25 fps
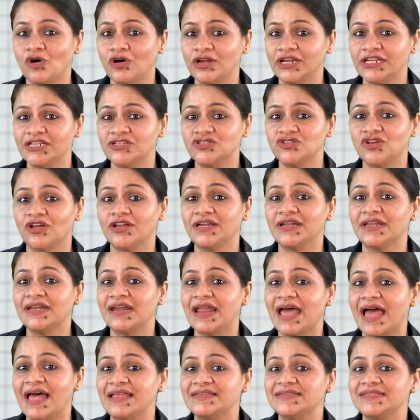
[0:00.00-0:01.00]
knowledge on
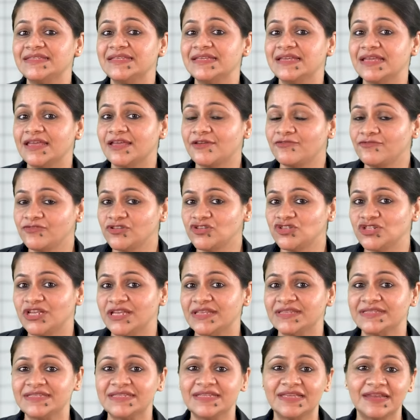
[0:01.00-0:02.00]
enhancing
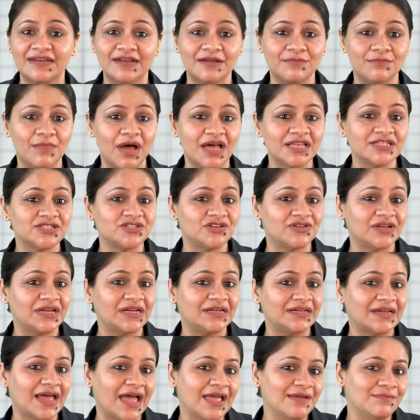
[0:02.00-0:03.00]
efficiency and
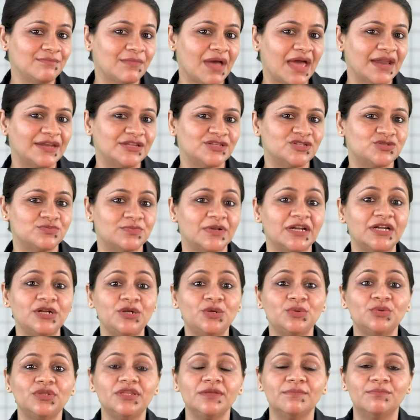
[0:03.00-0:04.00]
mastering time
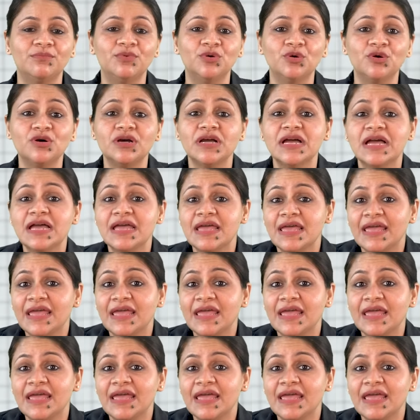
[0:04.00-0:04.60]
management to the book